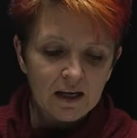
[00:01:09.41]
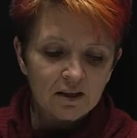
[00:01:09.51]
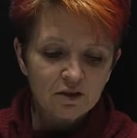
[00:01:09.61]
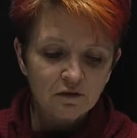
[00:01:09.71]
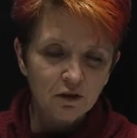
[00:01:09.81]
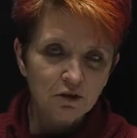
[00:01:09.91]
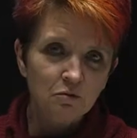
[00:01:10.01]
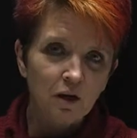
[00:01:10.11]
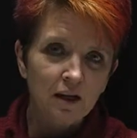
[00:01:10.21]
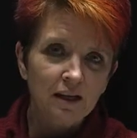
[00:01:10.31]
This first
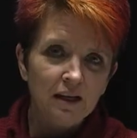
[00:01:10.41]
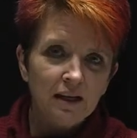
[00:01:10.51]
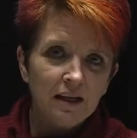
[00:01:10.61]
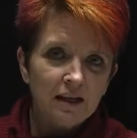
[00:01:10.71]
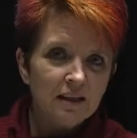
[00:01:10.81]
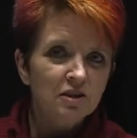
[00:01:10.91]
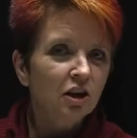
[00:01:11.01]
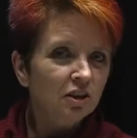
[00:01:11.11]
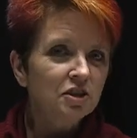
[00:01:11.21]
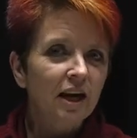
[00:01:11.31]
one is
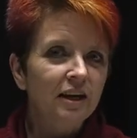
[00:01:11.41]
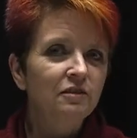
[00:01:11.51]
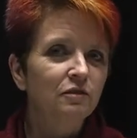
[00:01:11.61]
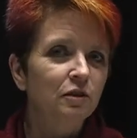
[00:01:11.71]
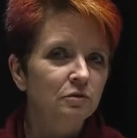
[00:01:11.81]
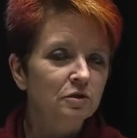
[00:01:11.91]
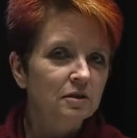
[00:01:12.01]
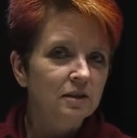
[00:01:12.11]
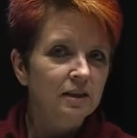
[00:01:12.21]
called tiny foods.